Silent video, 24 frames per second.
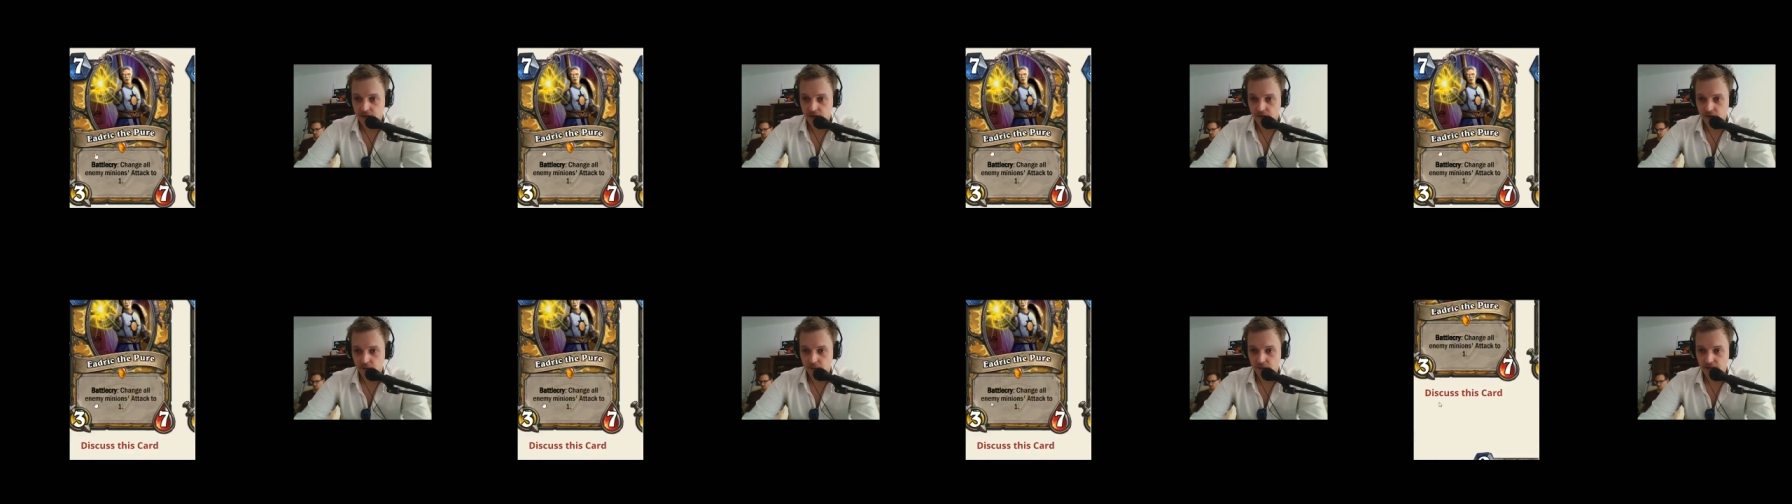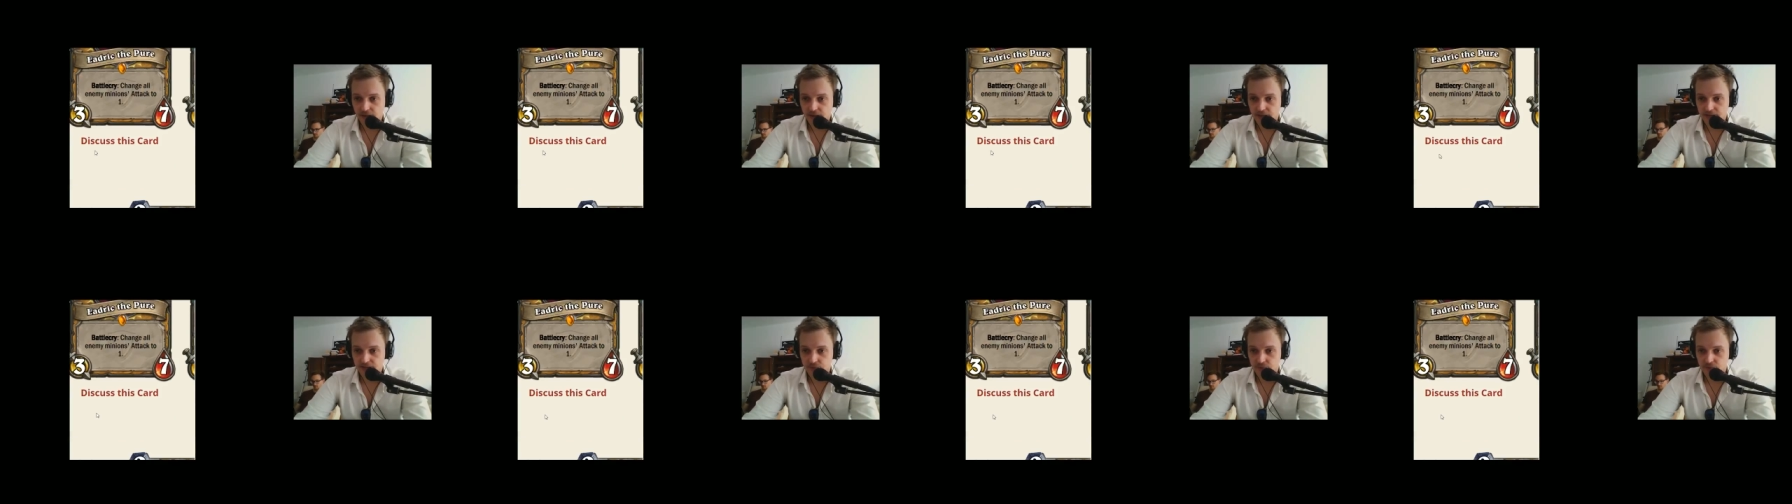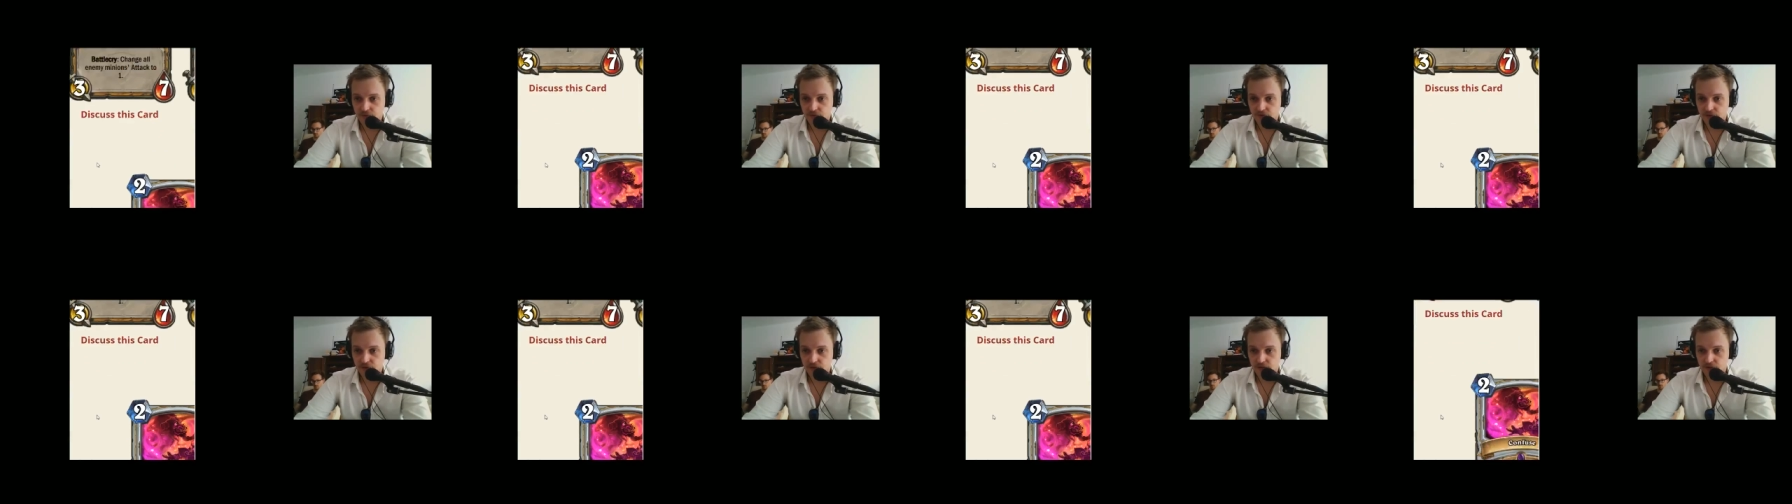Alright, let's
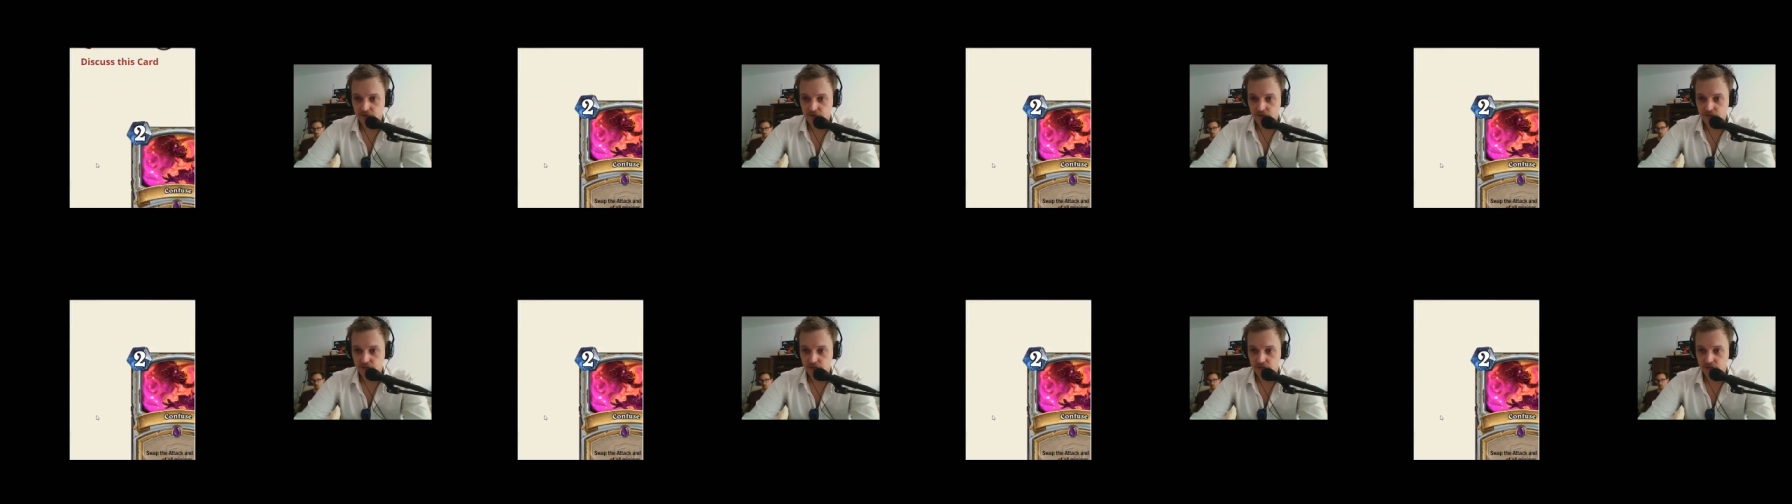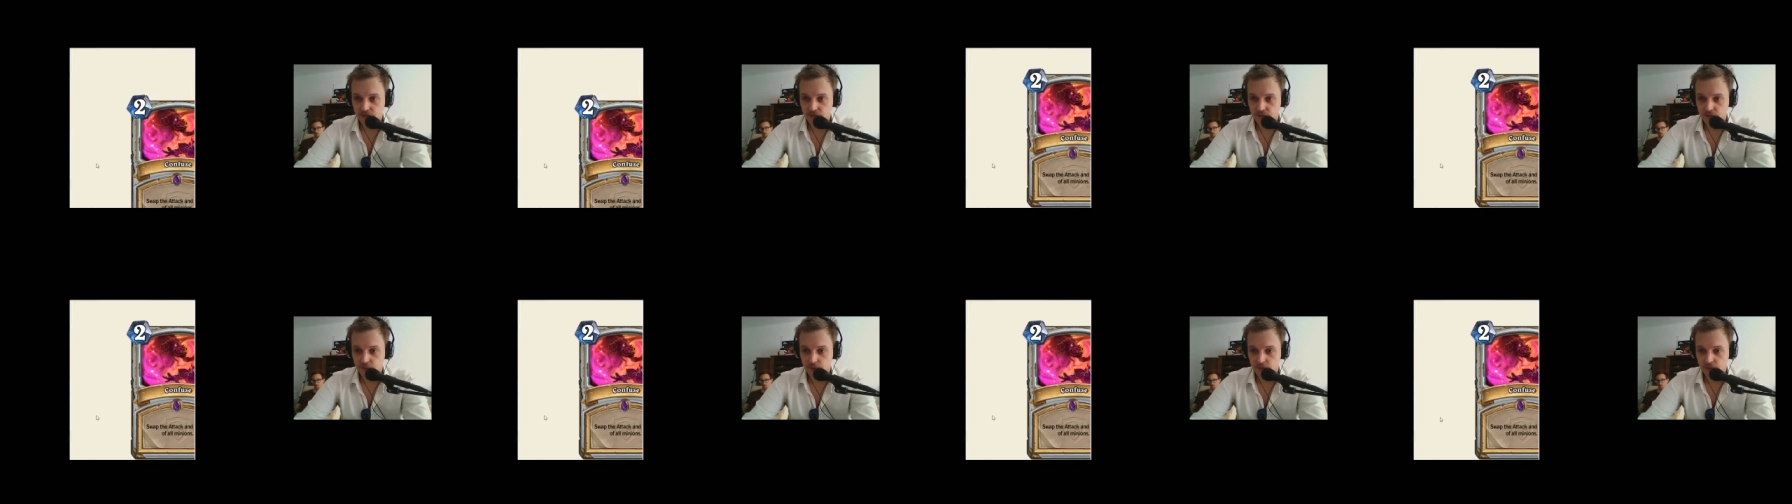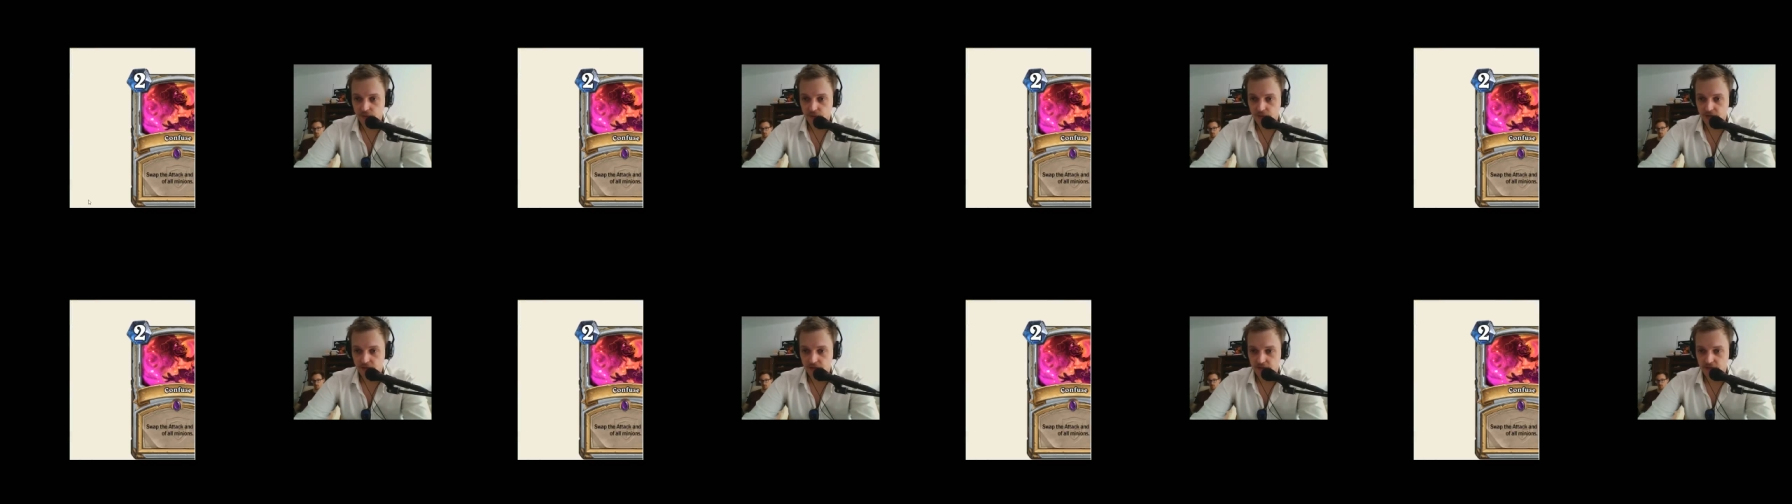move down to what
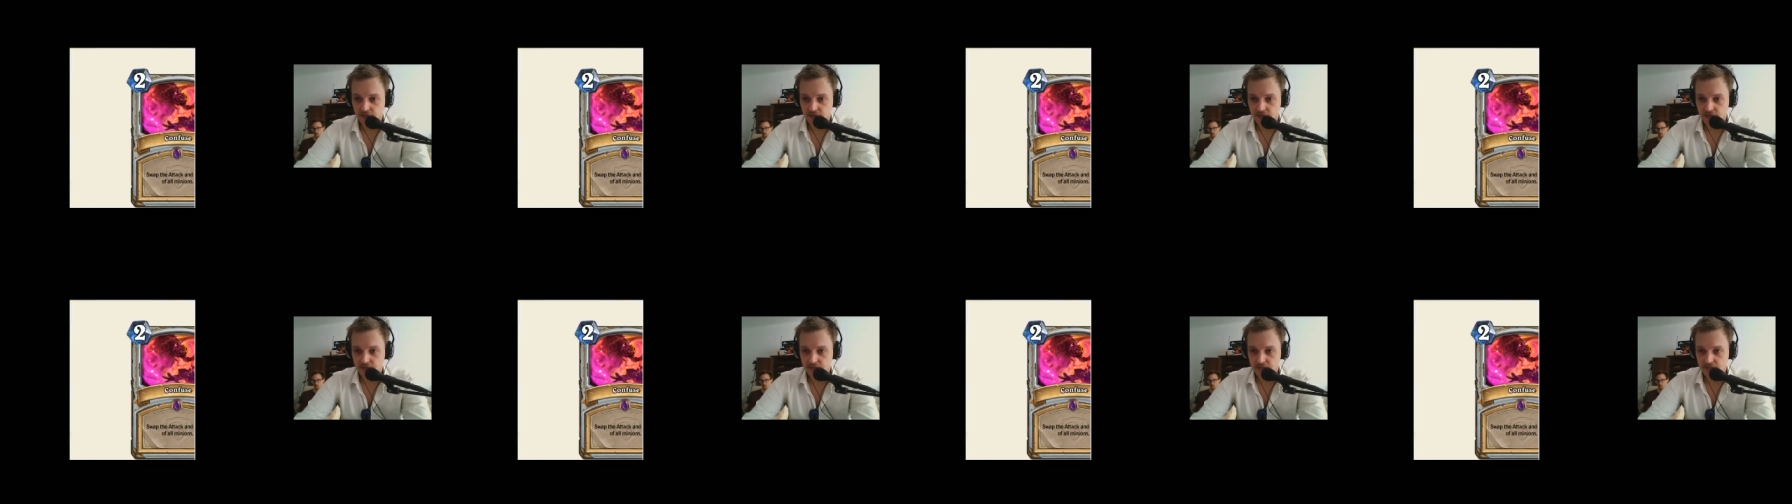we have here.